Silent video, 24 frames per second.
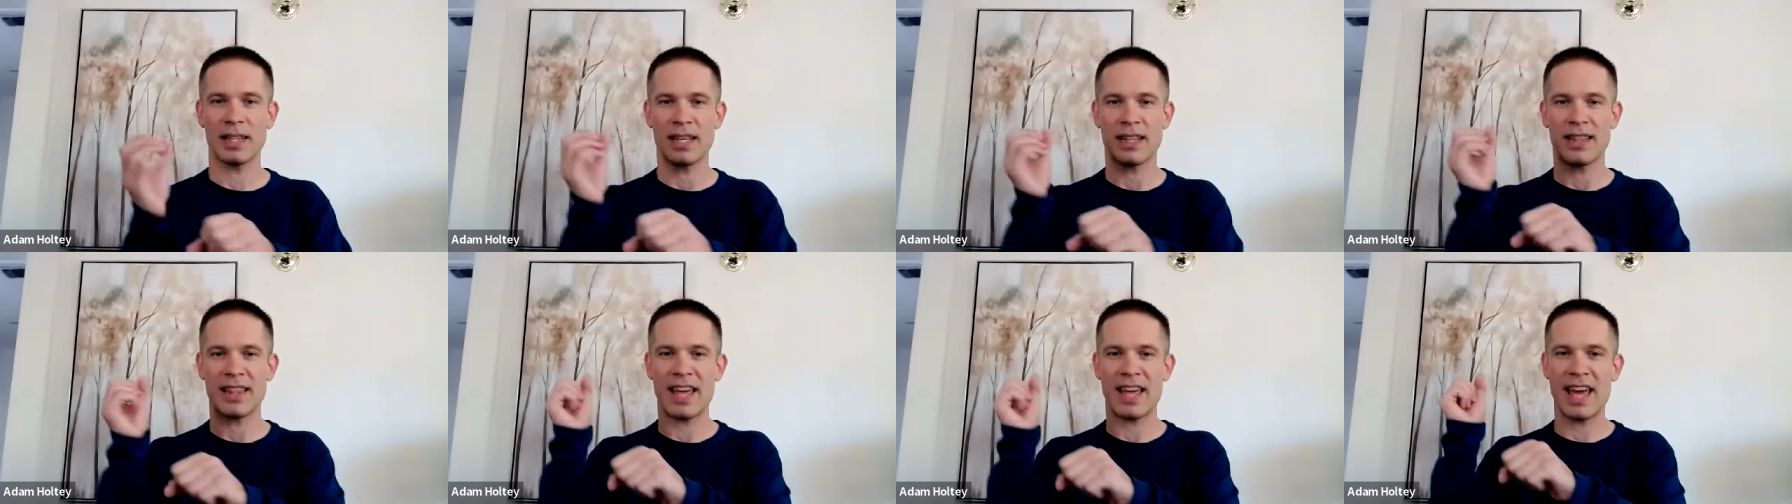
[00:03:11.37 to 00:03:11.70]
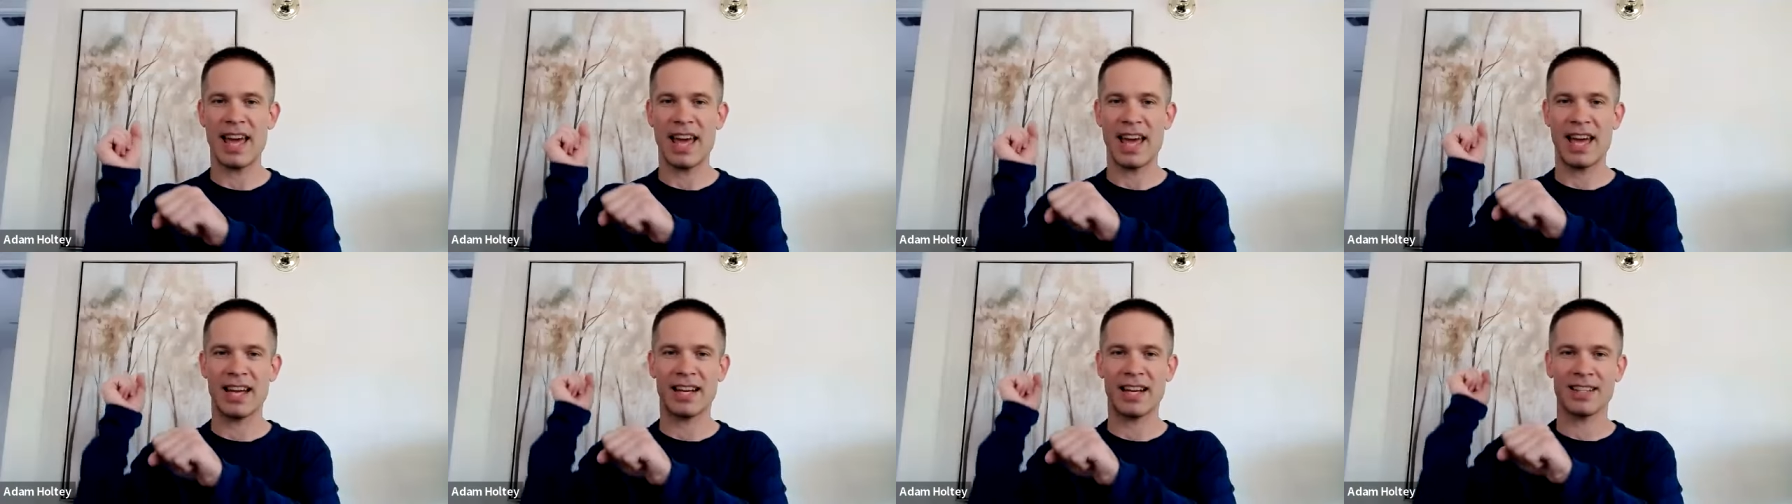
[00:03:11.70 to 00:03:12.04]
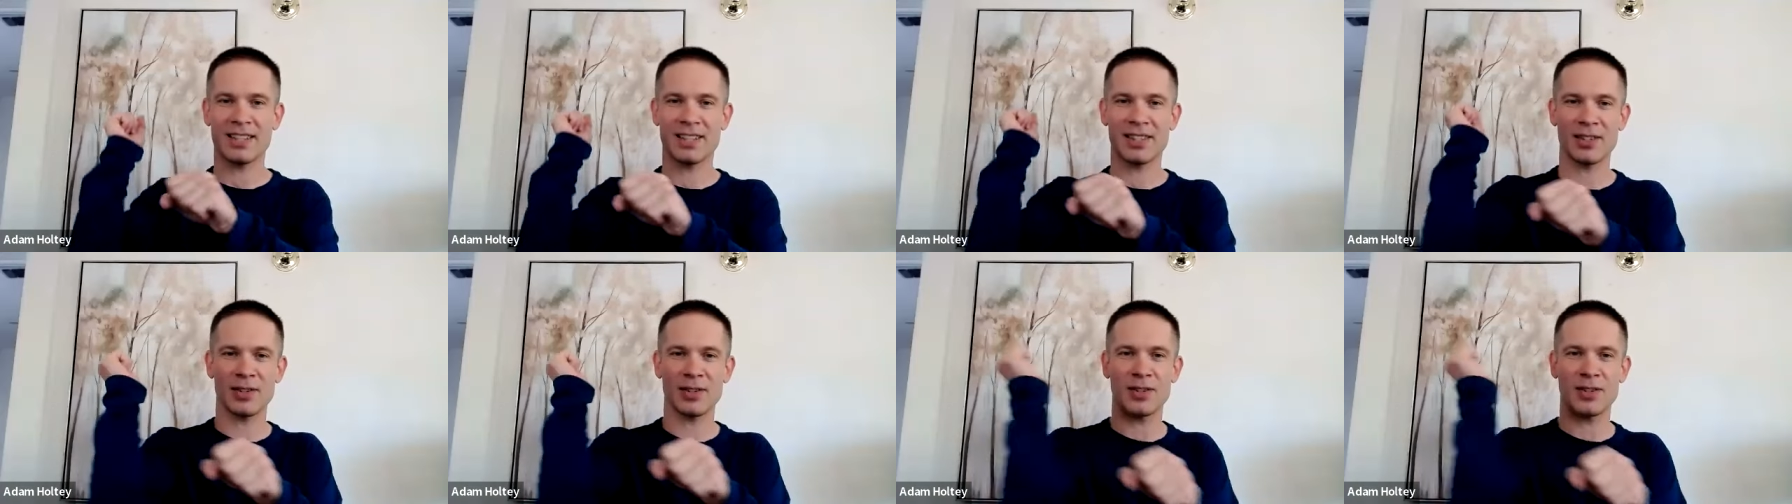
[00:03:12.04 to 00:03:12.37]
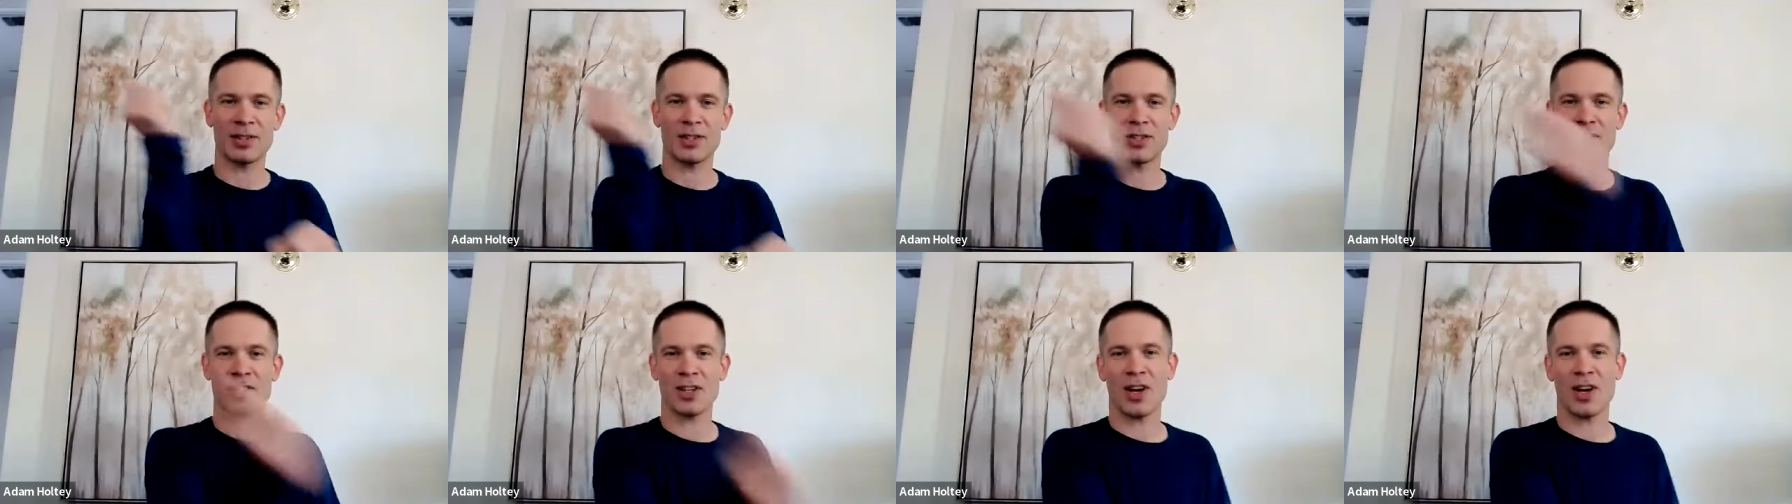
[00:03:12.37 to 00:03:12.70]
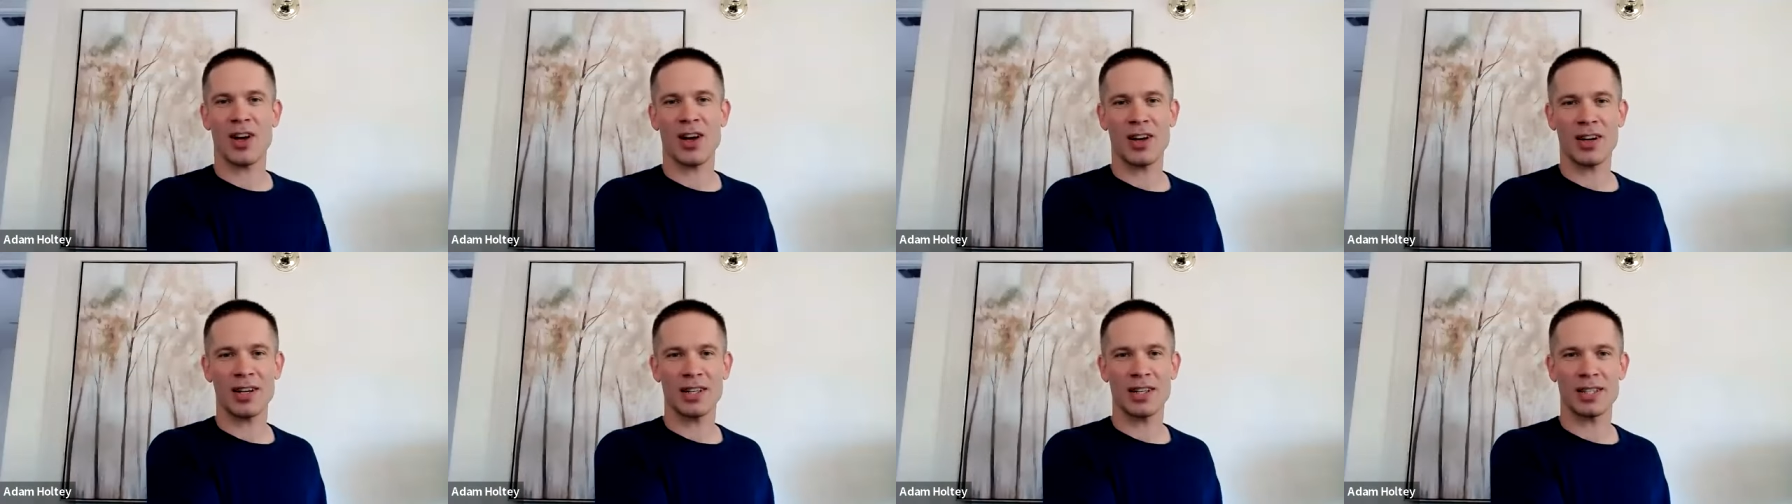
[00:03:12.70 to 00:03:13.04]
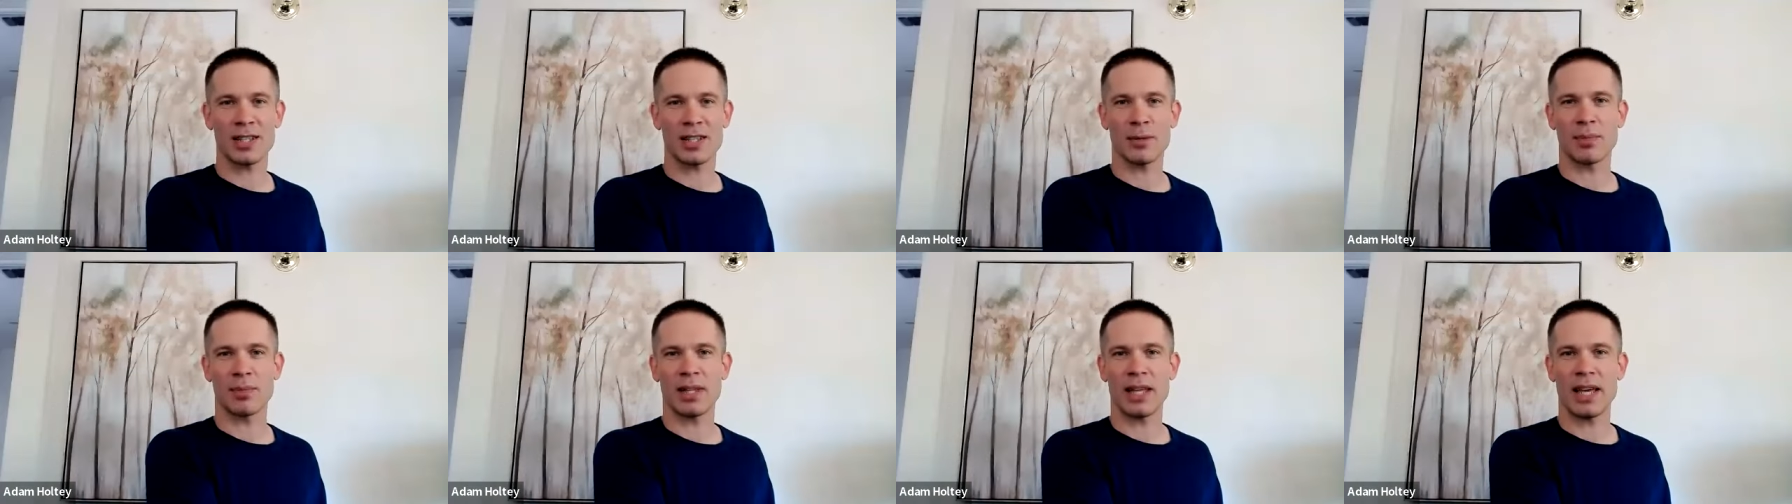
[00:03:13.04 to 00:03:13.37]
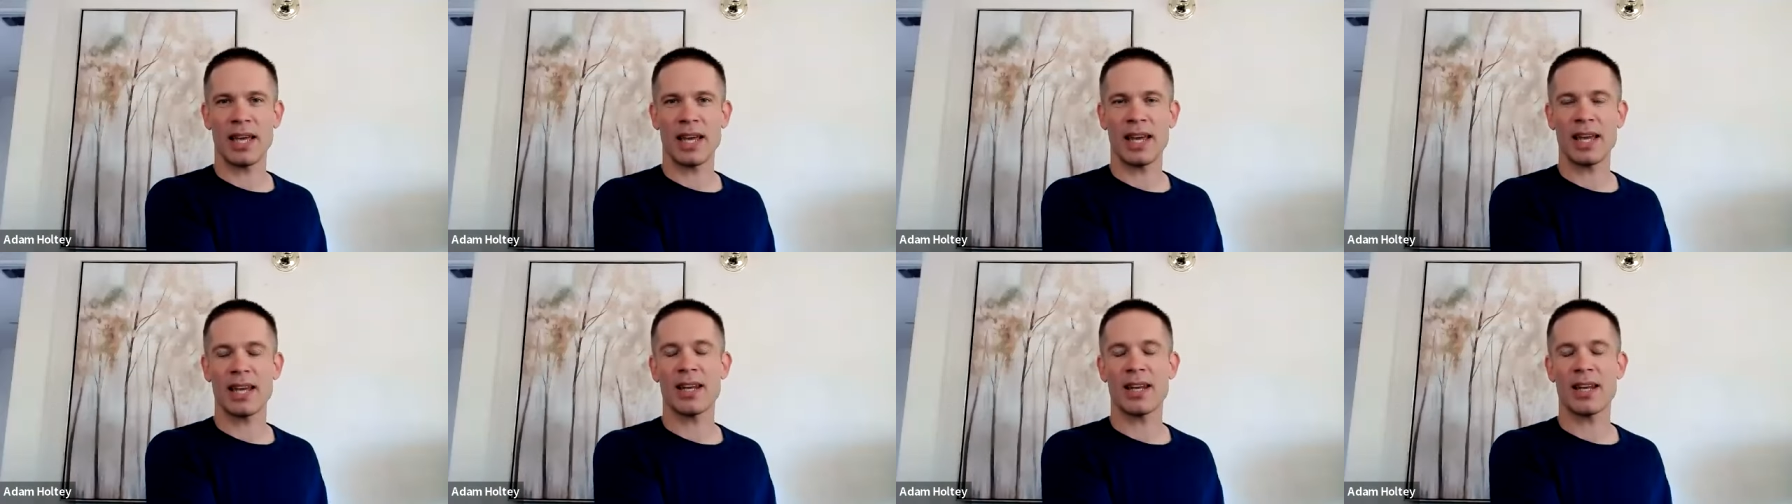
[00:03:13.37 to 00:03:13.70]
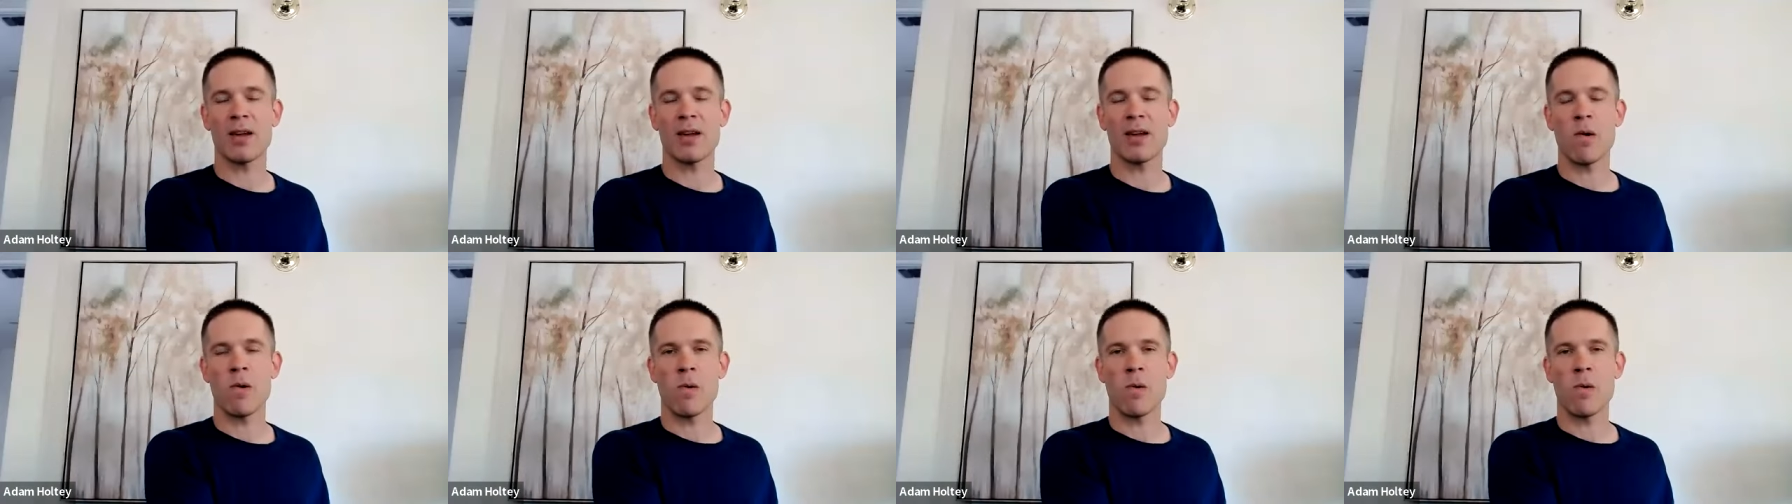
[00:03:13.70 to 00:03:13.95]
like the axe or the saw, it's the blade,